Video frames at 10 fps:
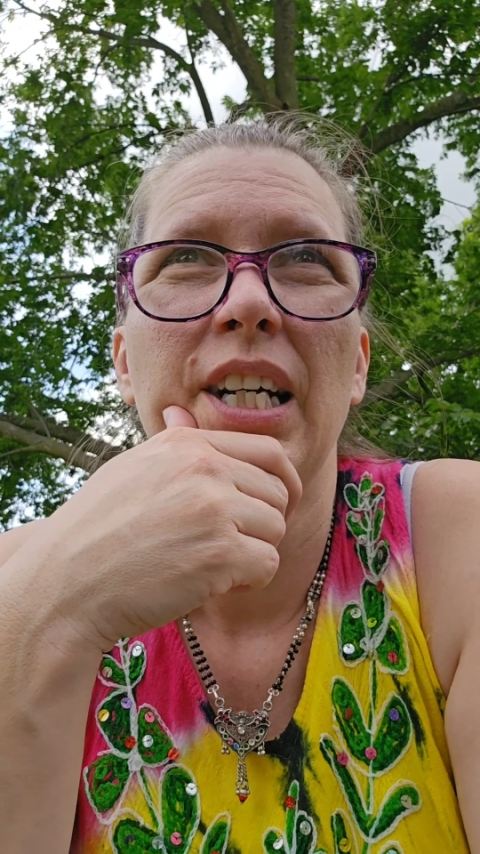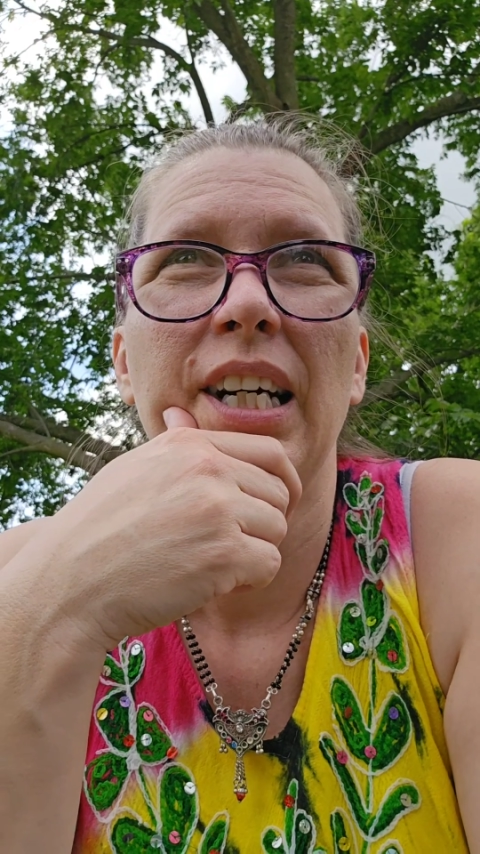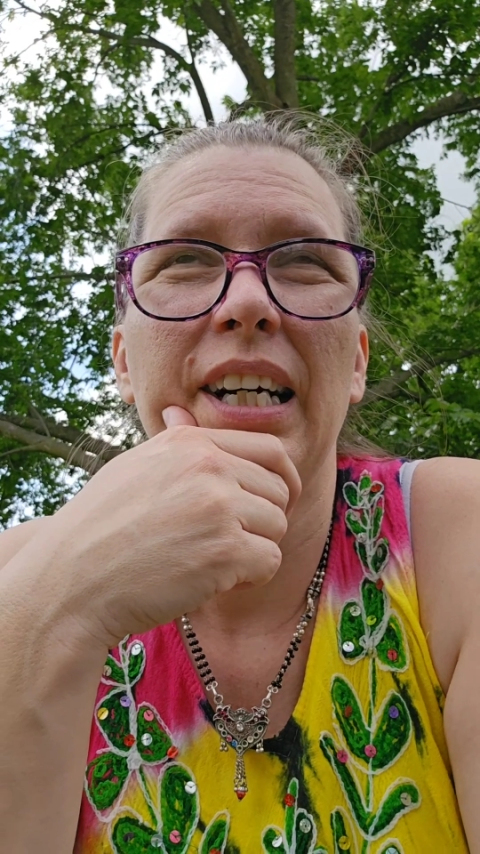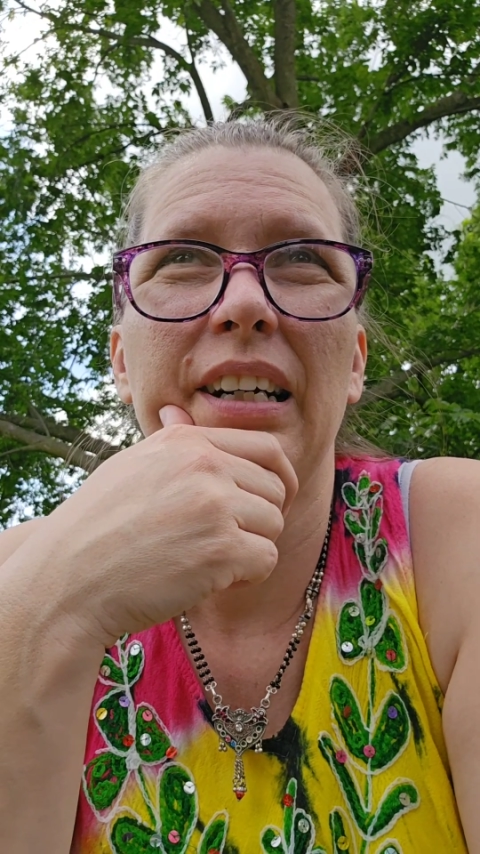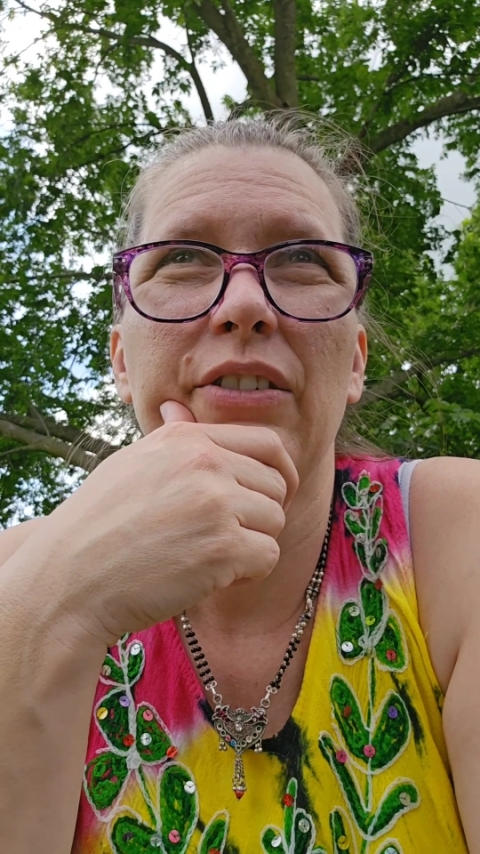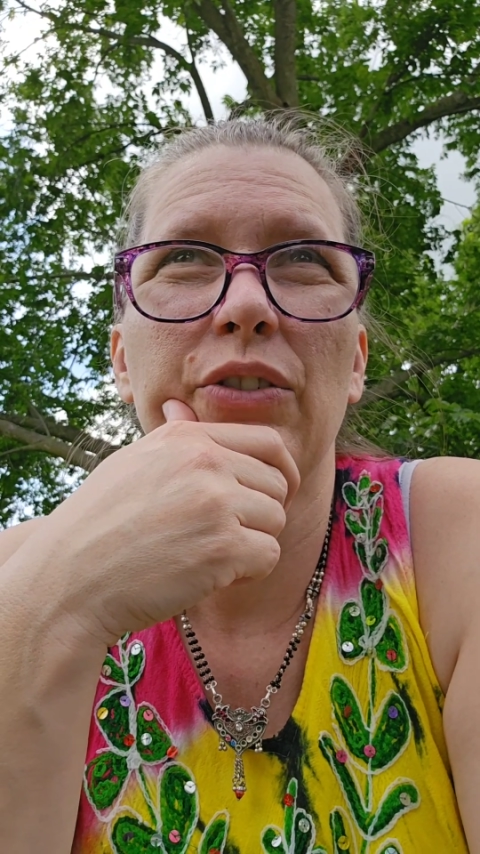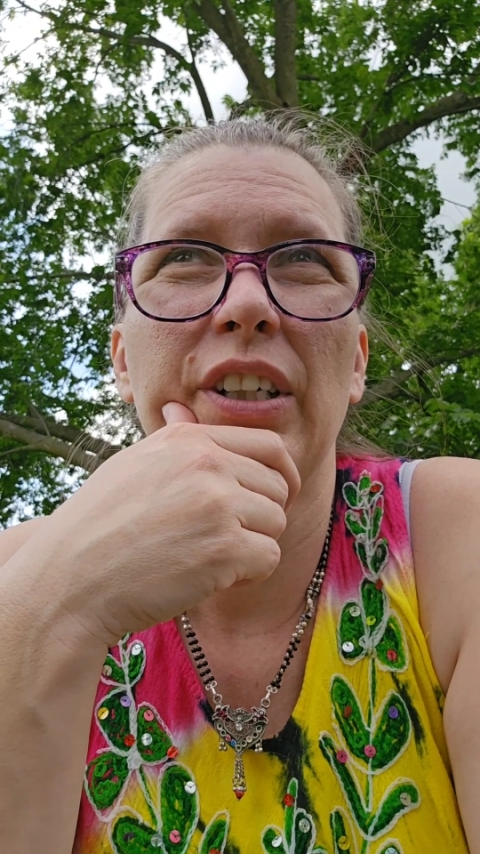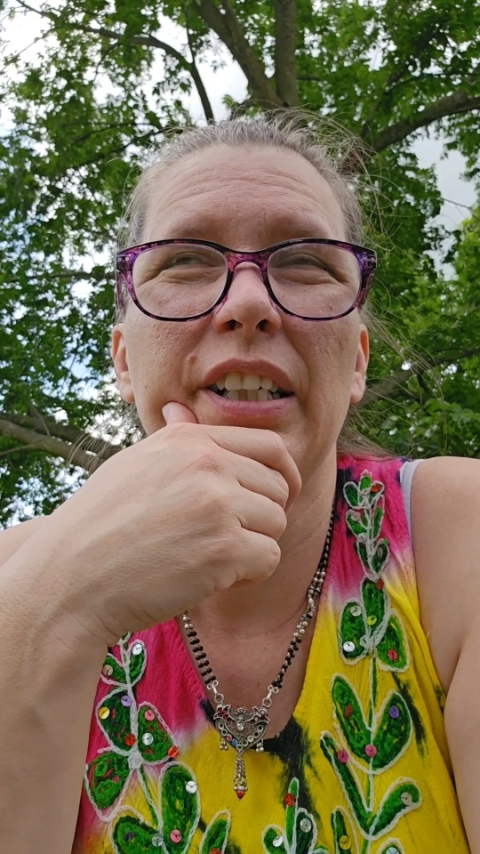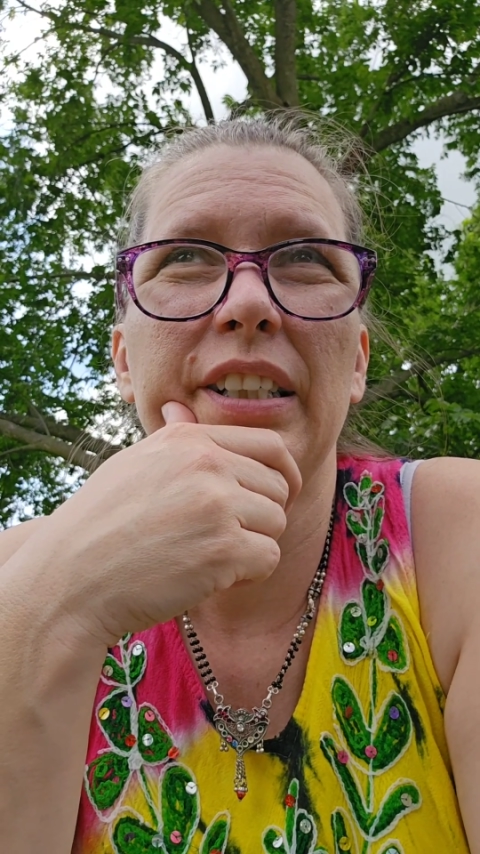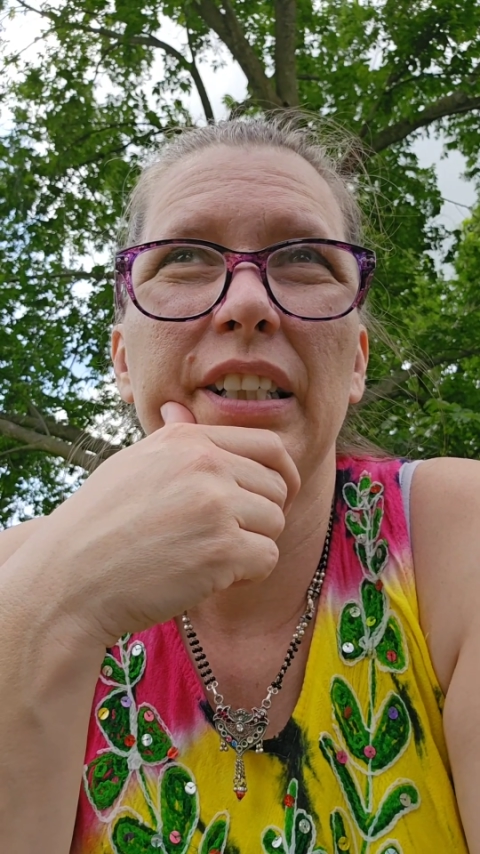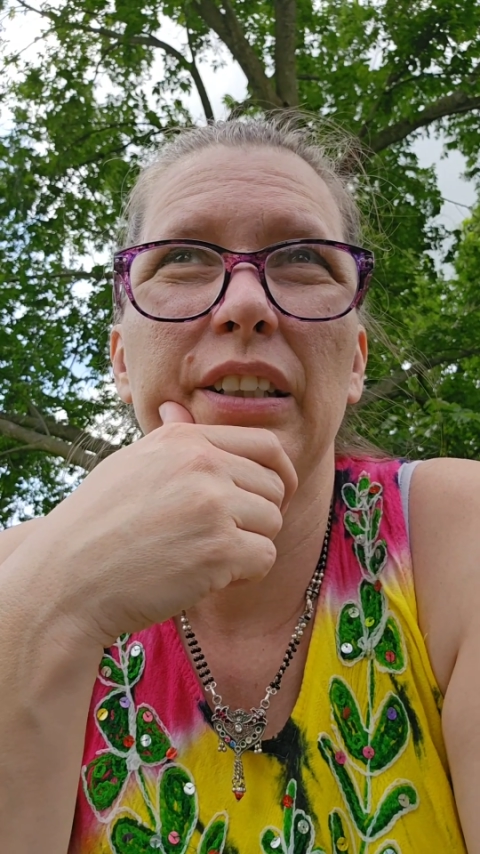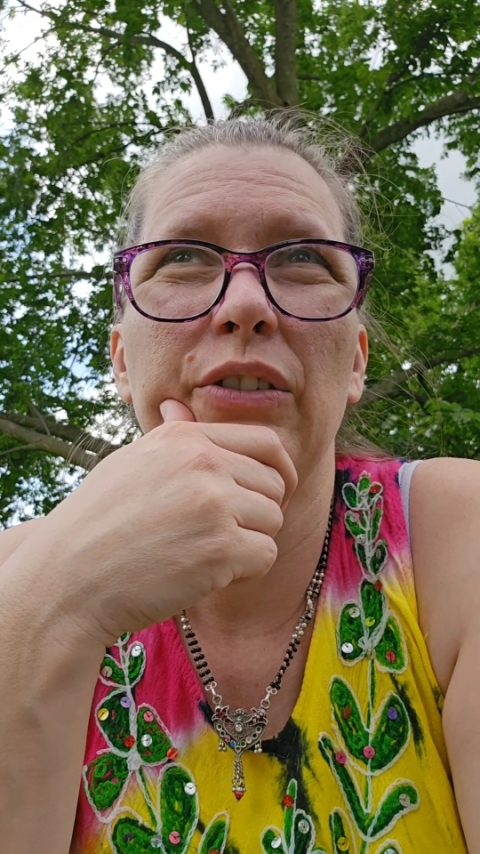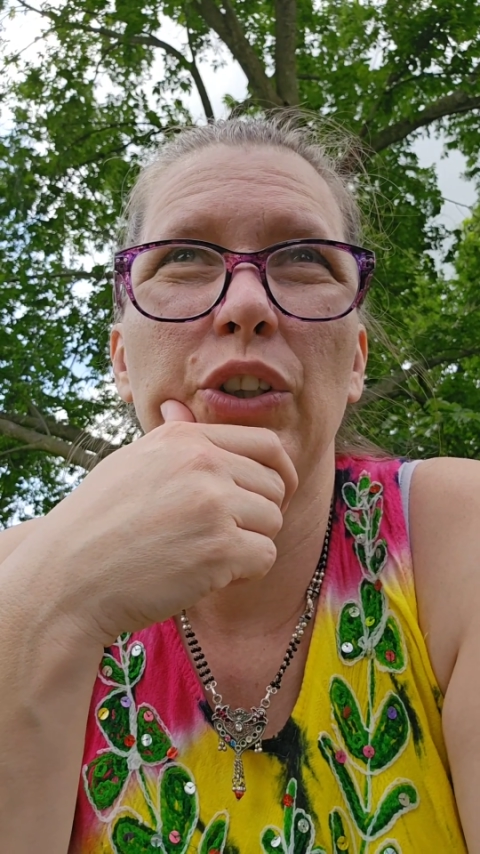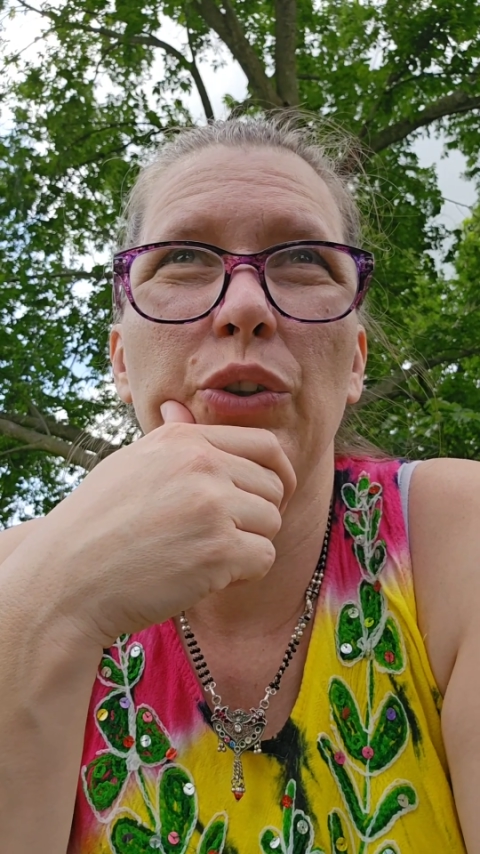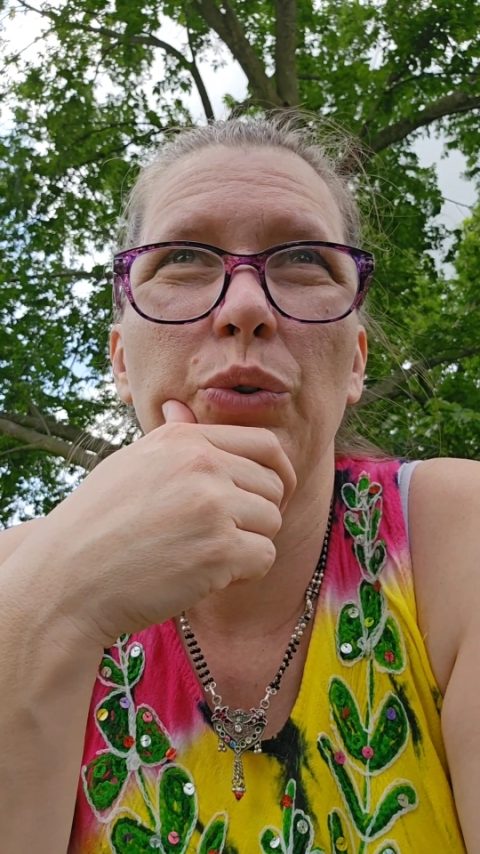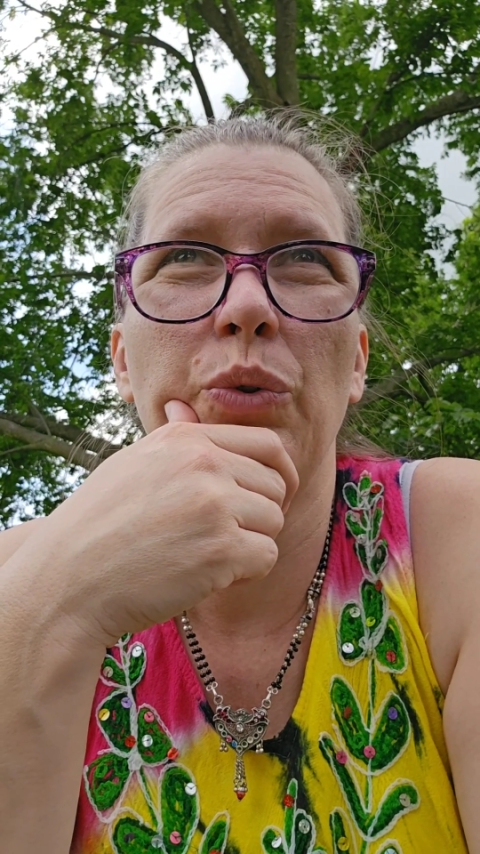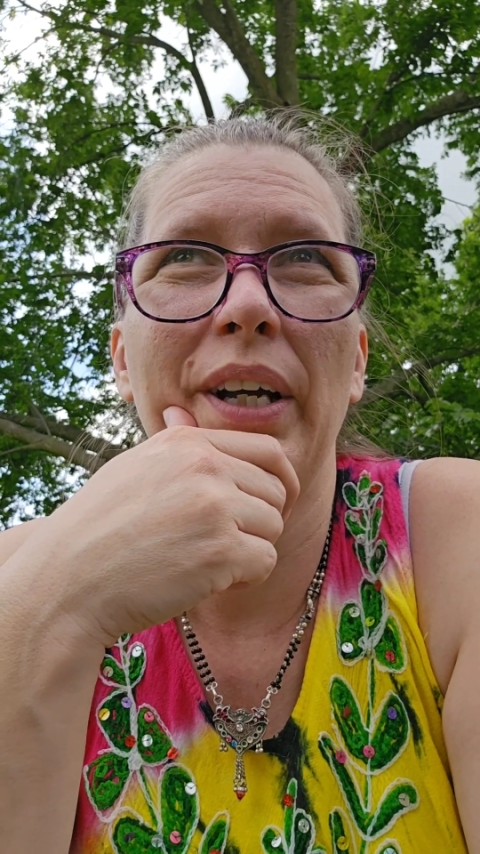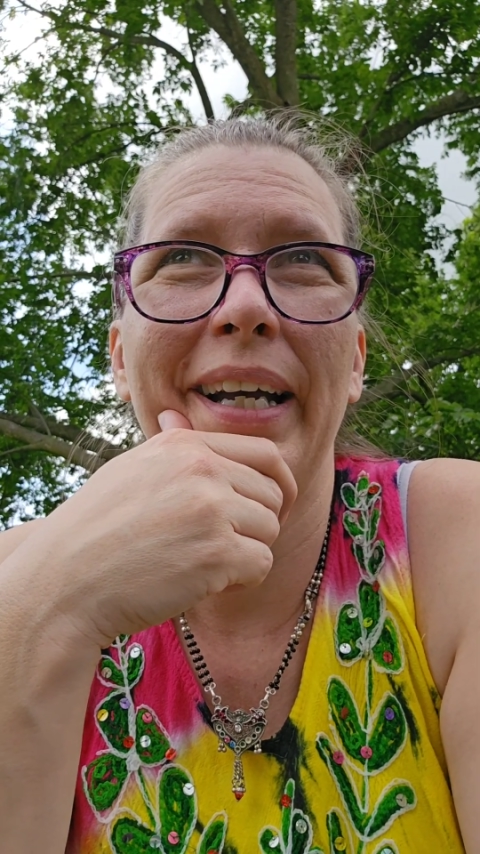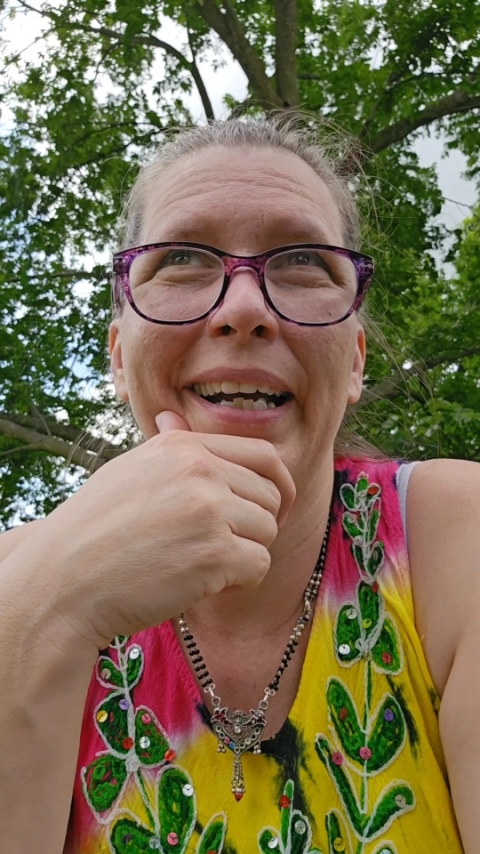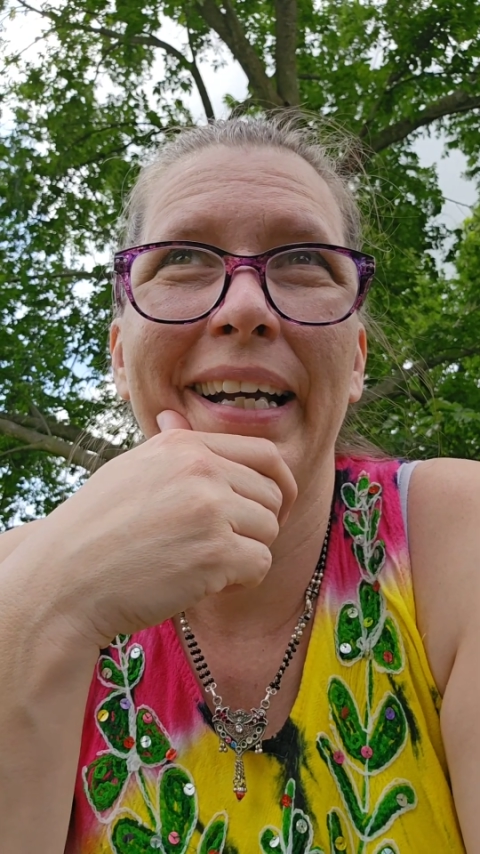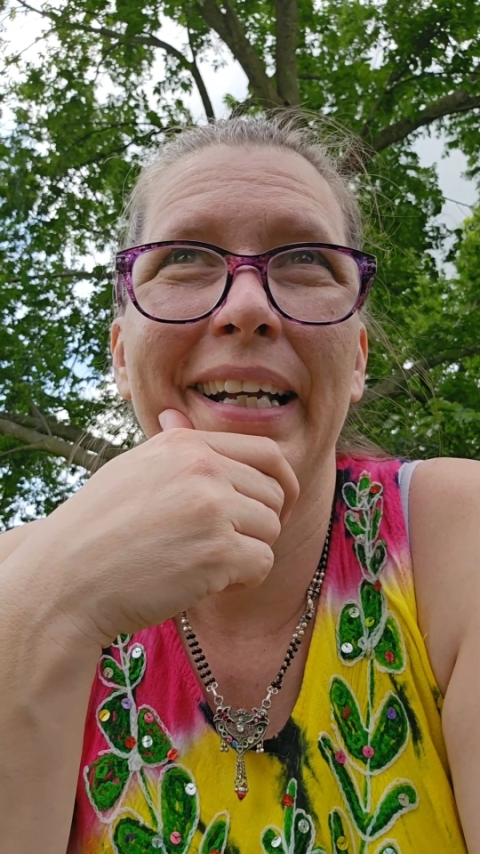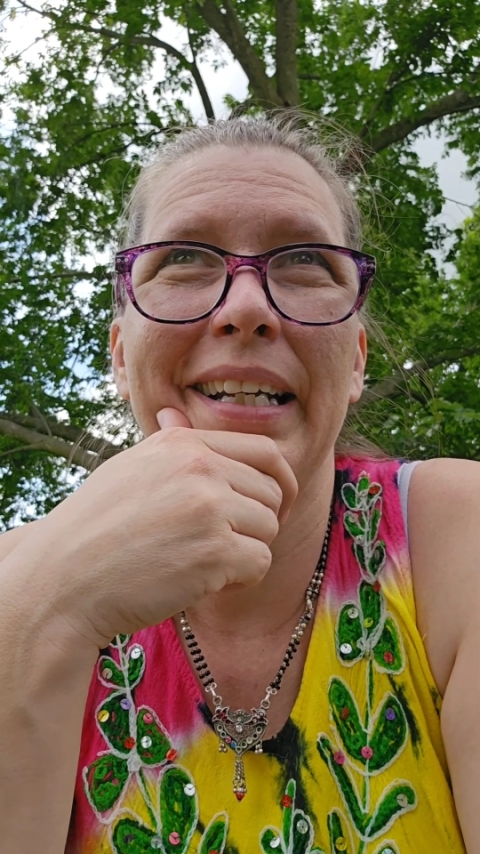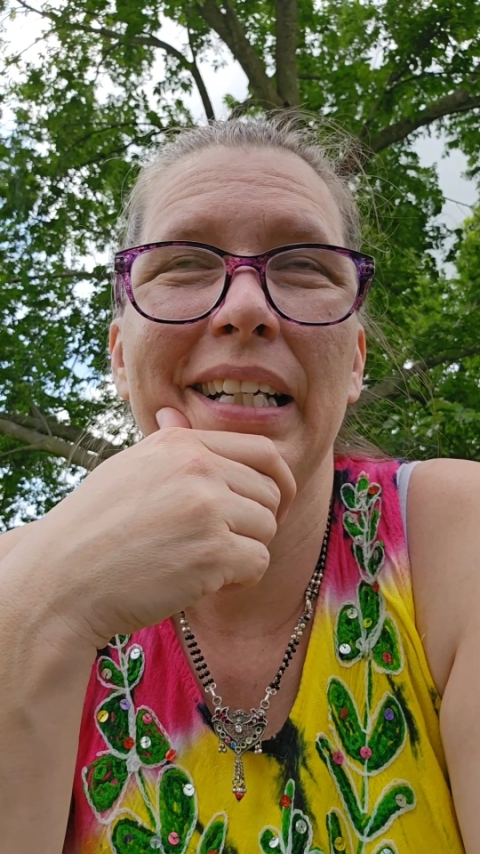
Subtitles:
I have a relative who had